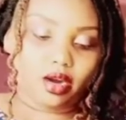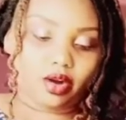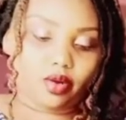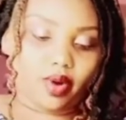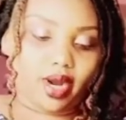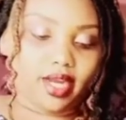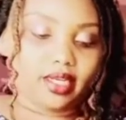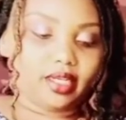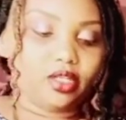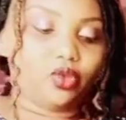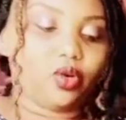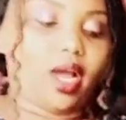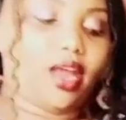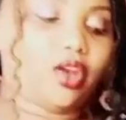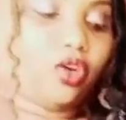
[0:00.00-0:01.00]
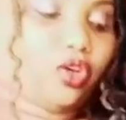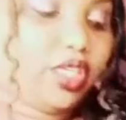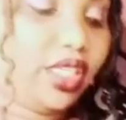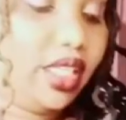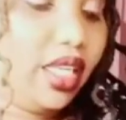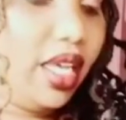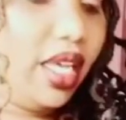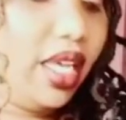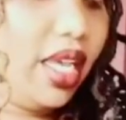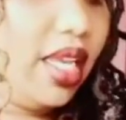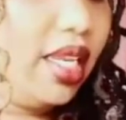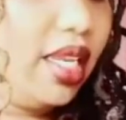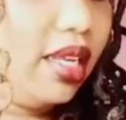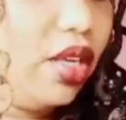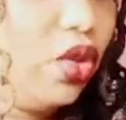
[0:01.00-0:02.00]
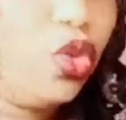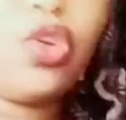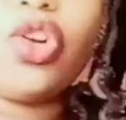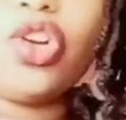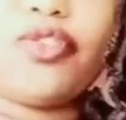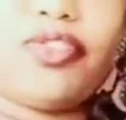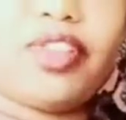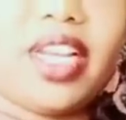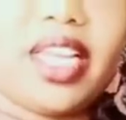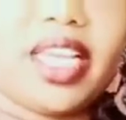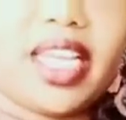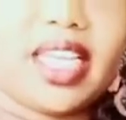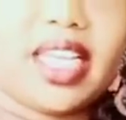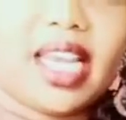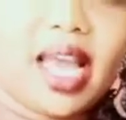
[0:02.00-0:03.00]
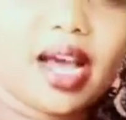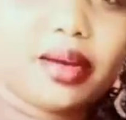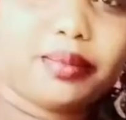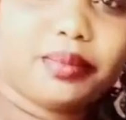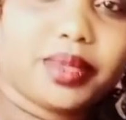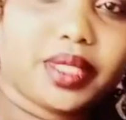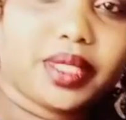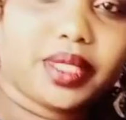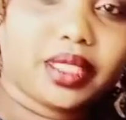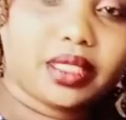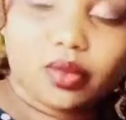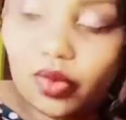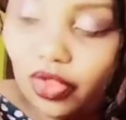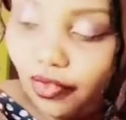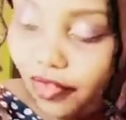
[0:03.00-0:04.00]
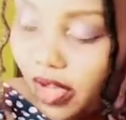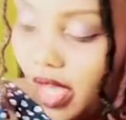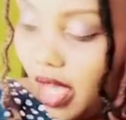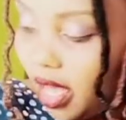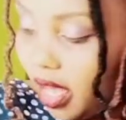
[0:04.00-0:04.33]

Right? You cannot see any, you're not feeling any lumps with your food.